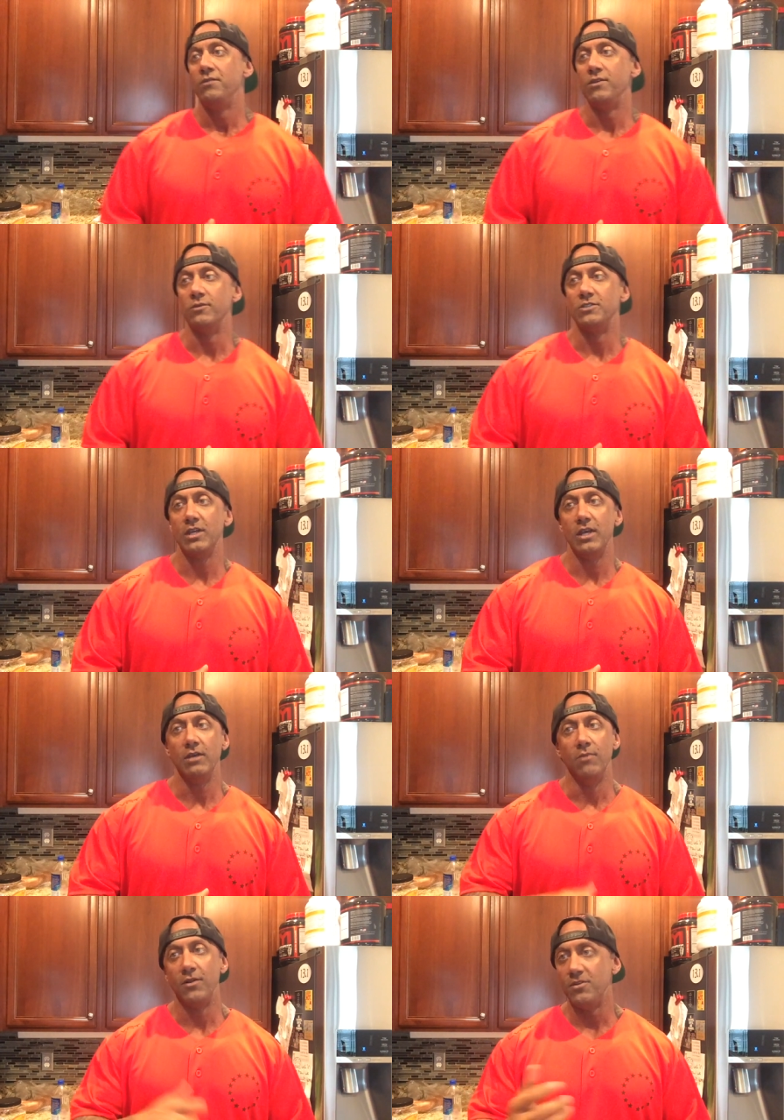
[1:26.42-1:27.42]
there was
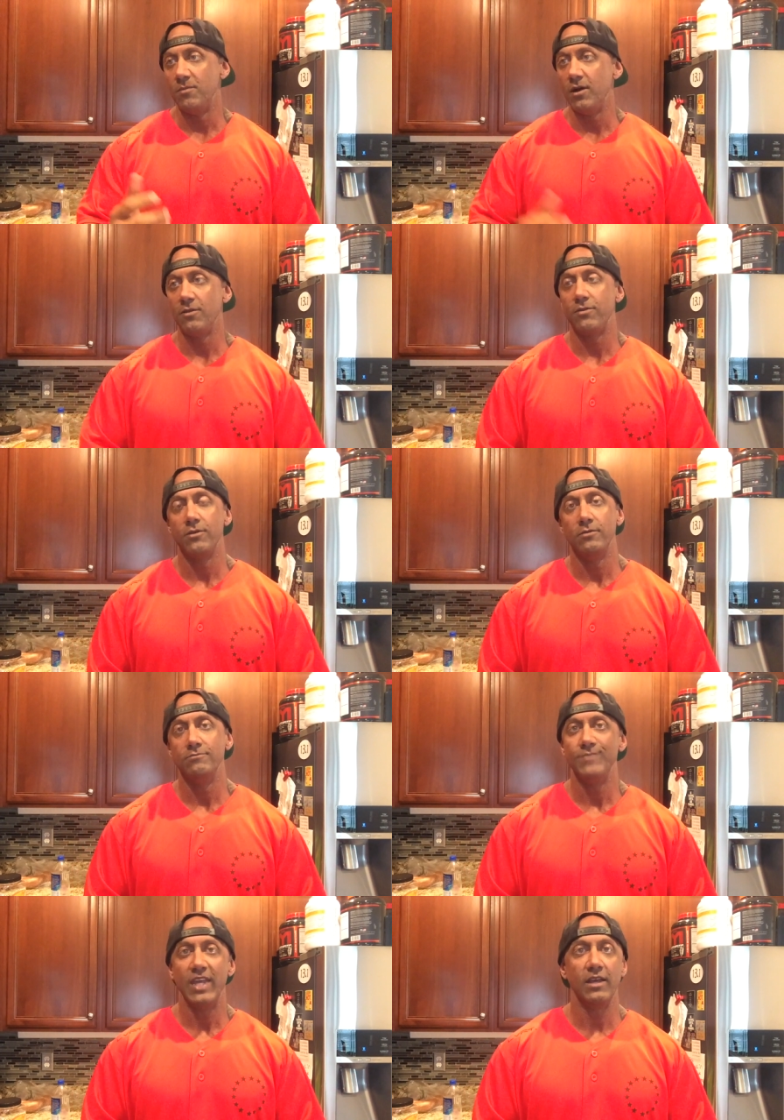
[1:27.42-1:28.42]
a month to month.
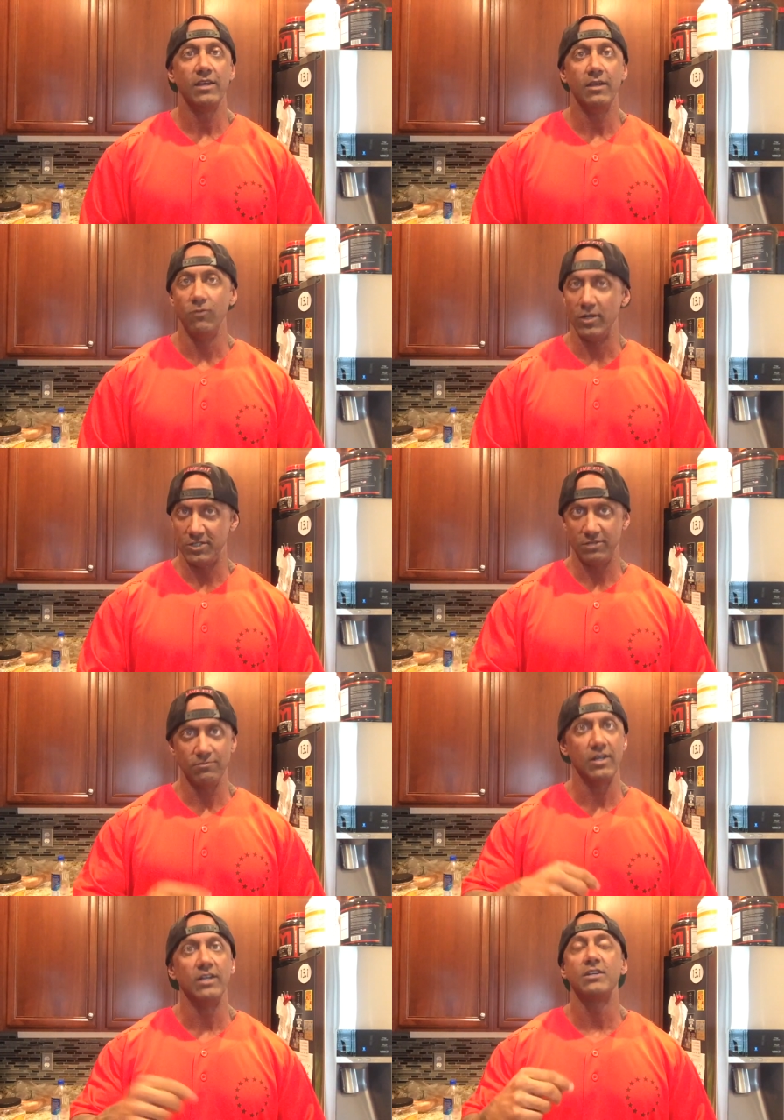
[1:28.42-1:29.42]
It was
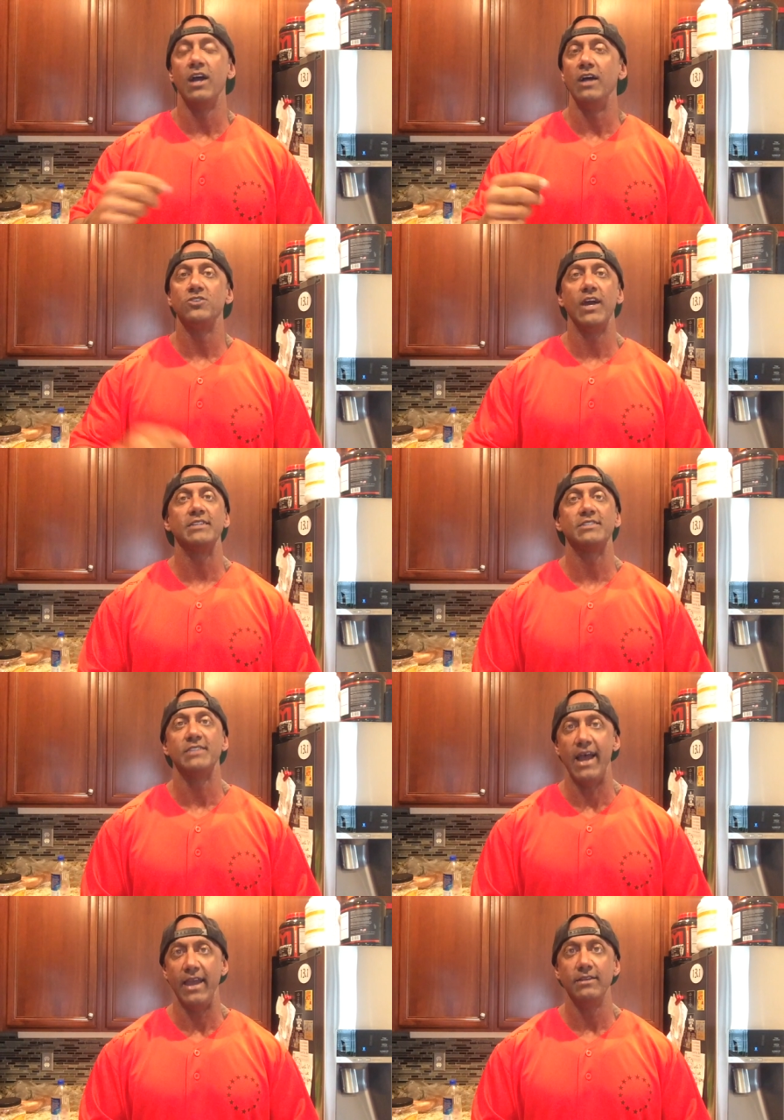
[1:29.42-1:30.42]
a contract
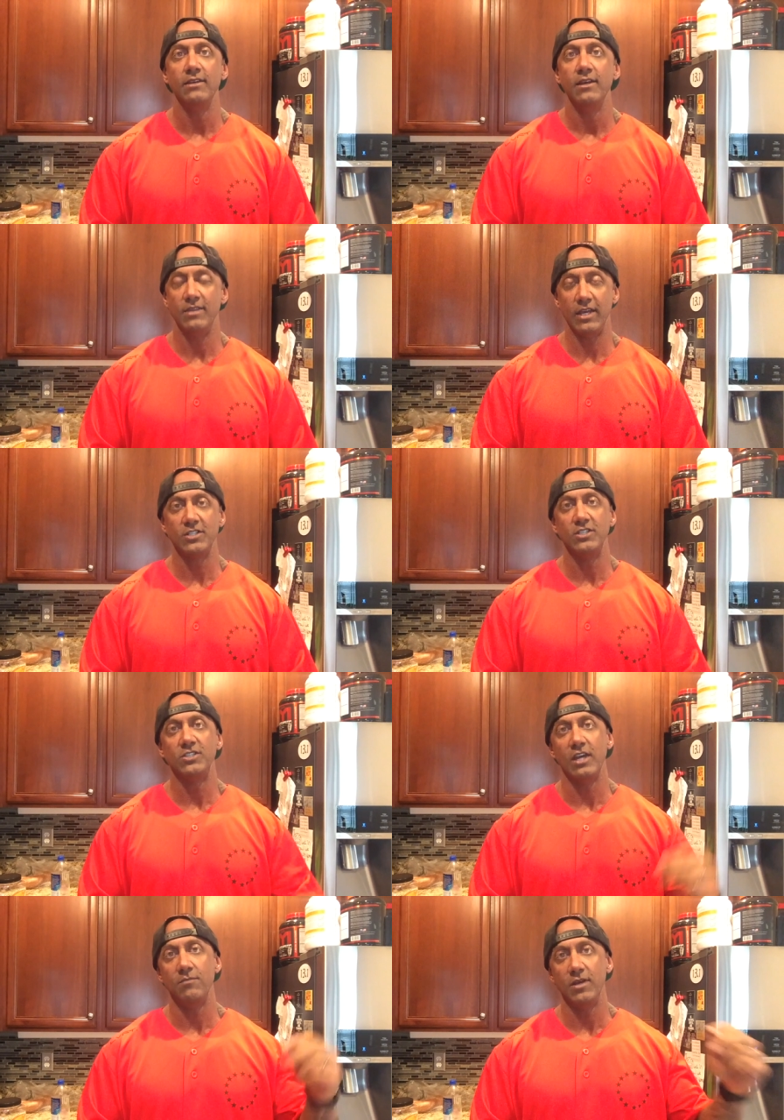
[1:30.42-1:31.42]
signed. They actually
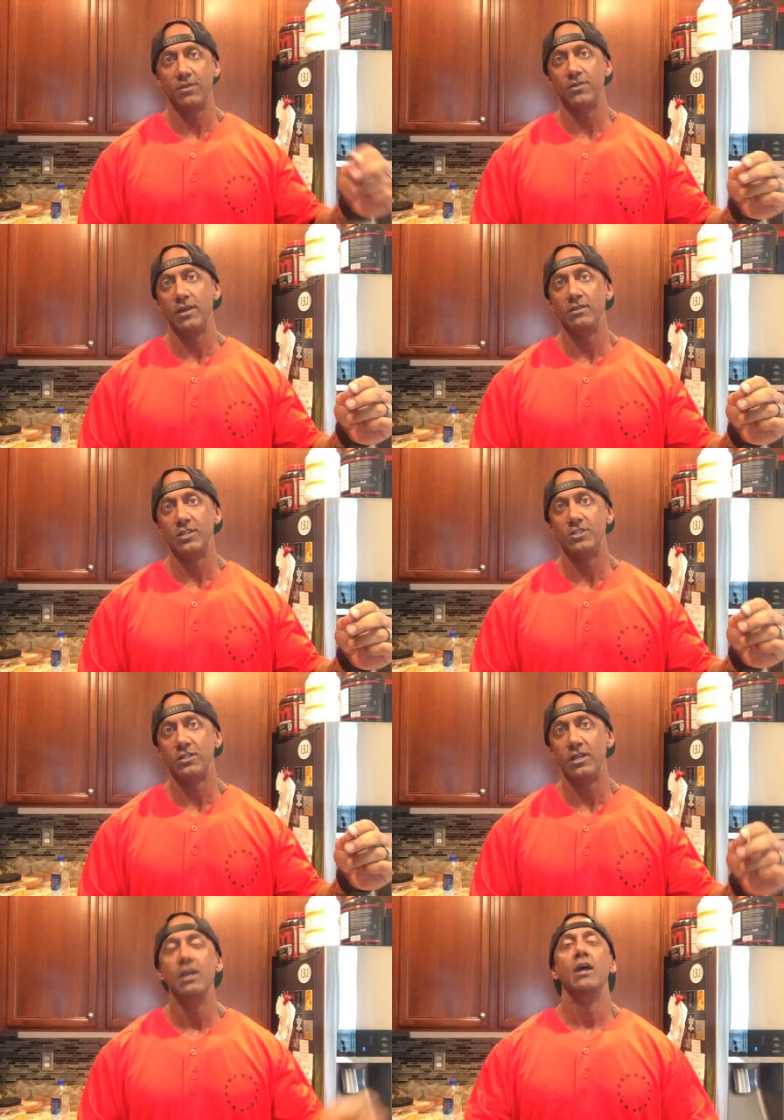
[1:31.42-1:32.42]
sent me a thing
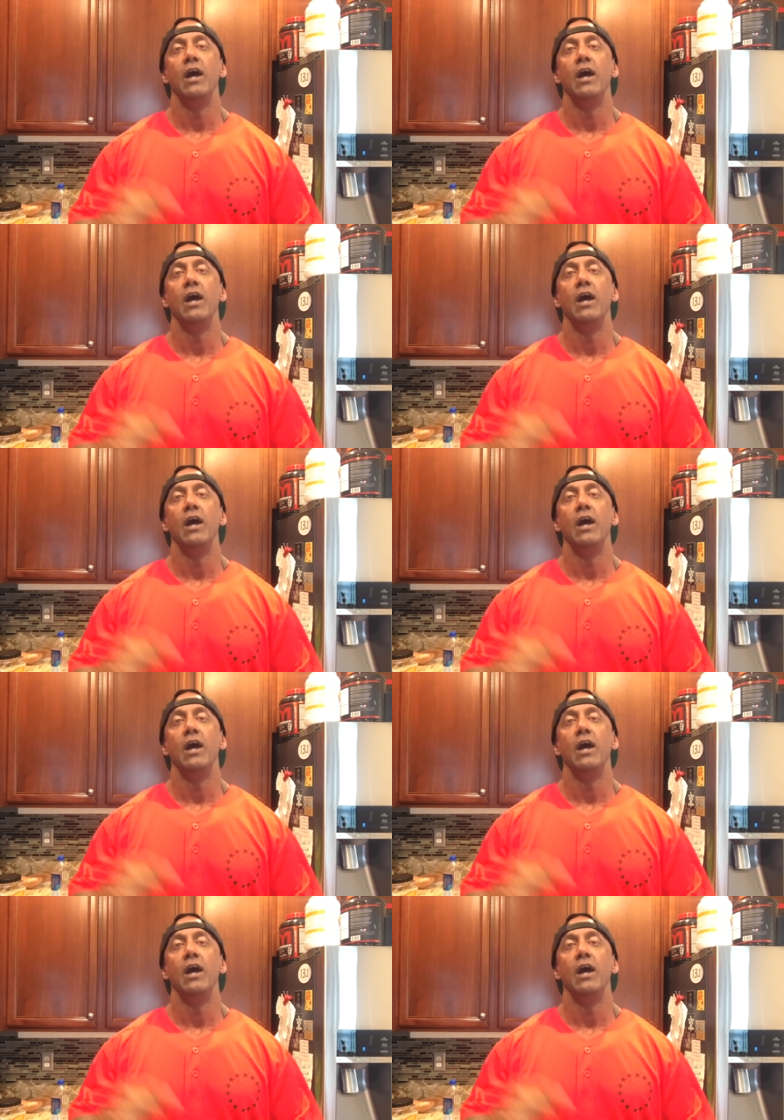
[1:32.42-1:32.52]
digitally.